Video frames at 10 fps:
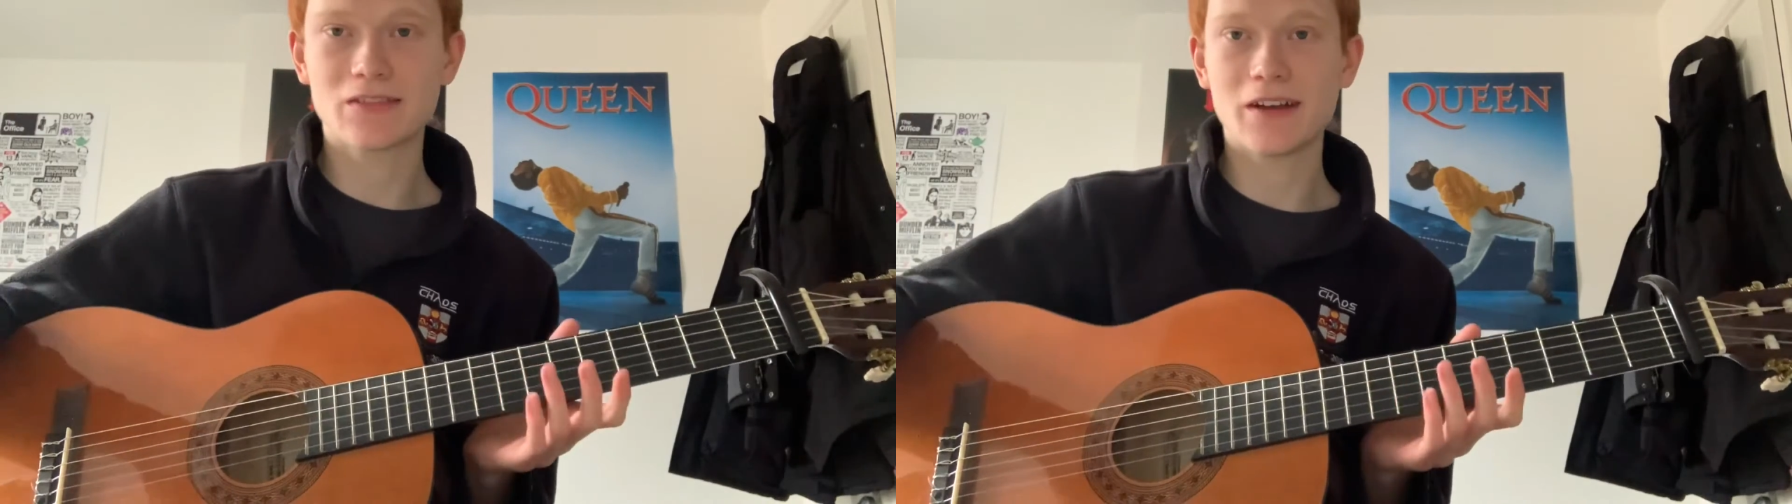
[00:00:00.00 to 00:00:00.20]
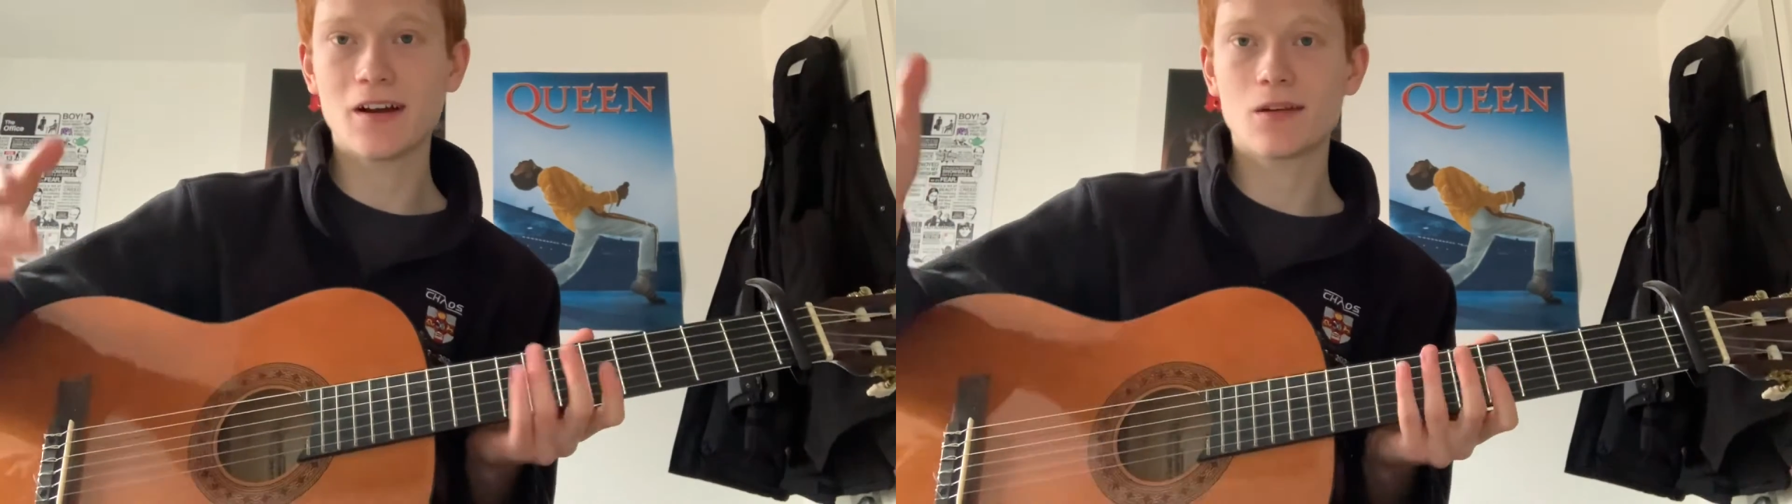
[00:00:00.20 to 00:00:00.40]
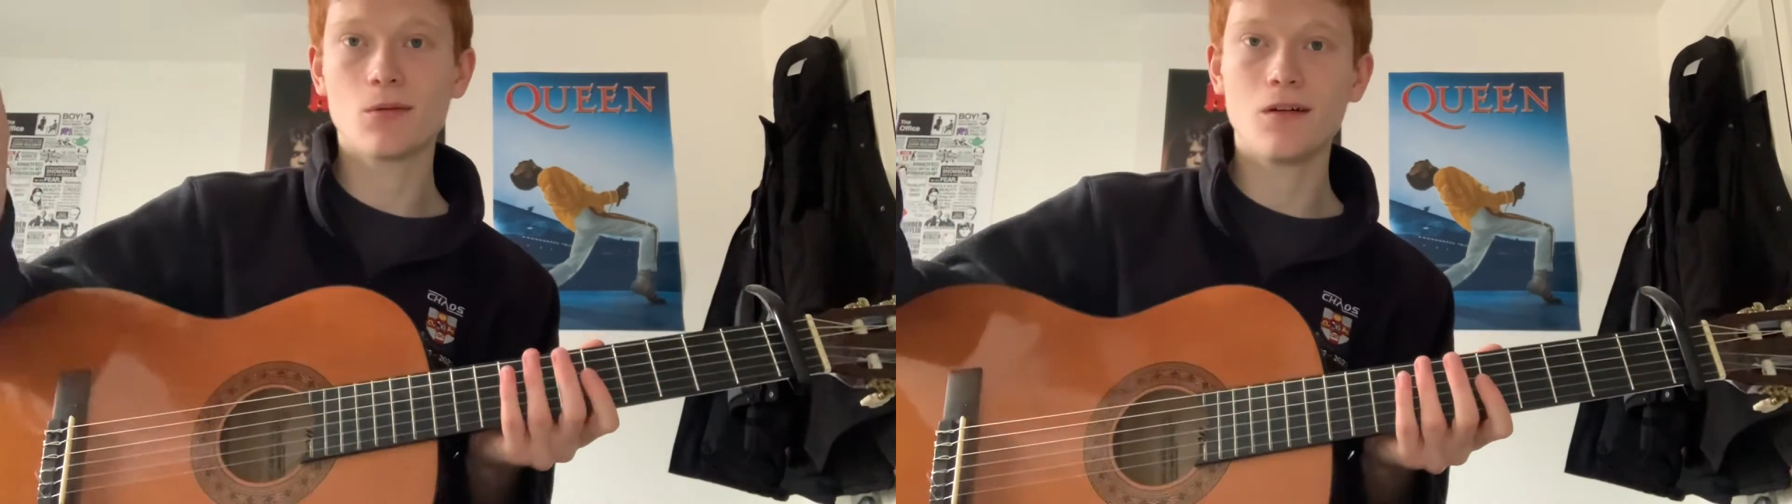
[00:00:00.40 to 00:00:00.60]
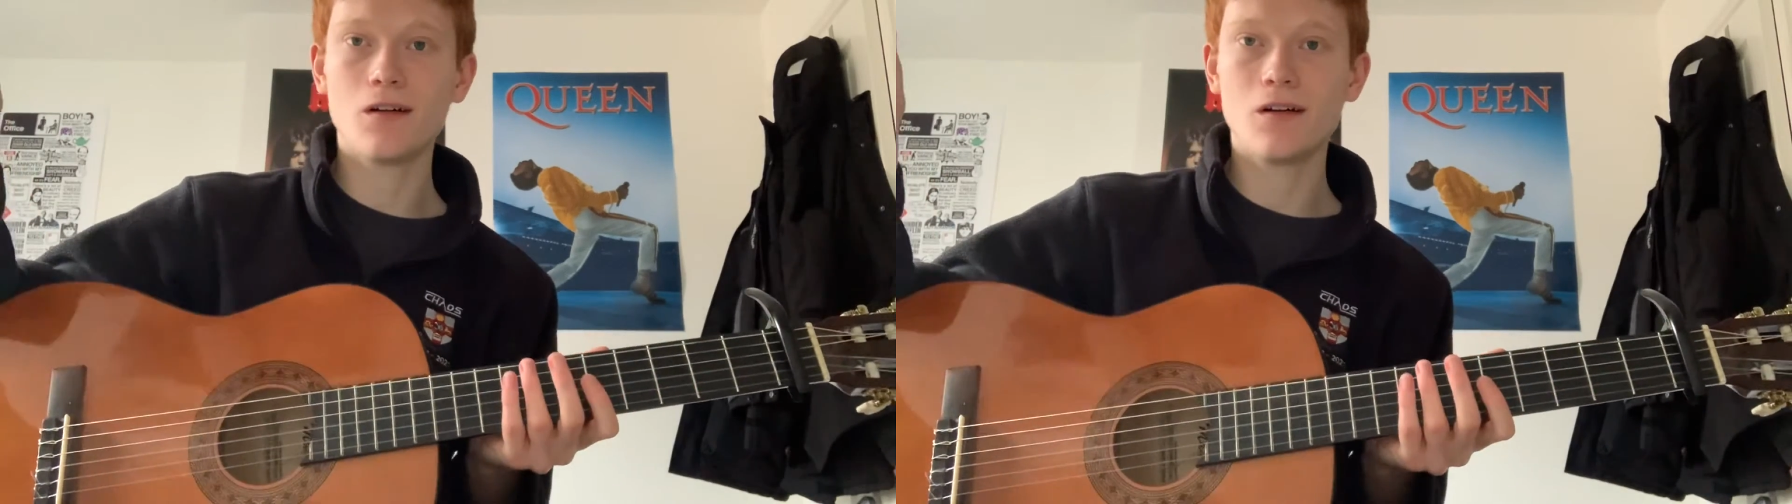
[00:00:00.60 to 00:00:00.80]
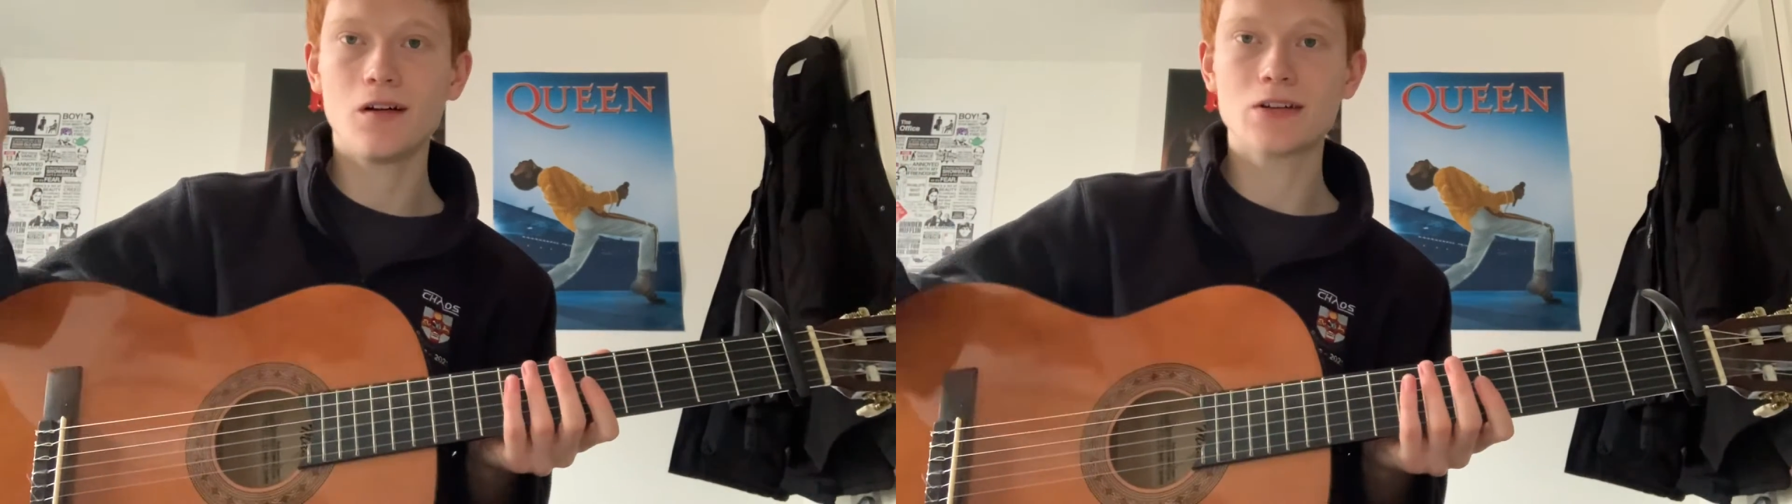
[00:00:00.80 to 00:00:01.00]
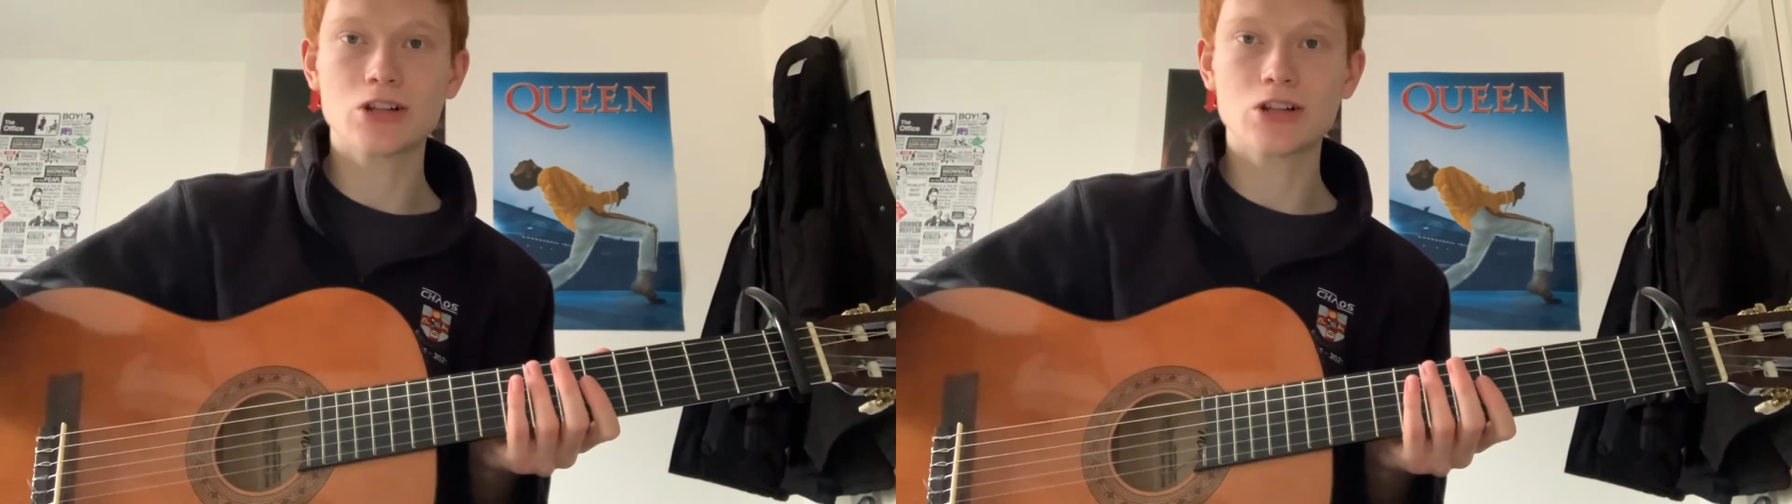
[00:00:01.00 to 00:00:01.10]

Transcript: They got a wall in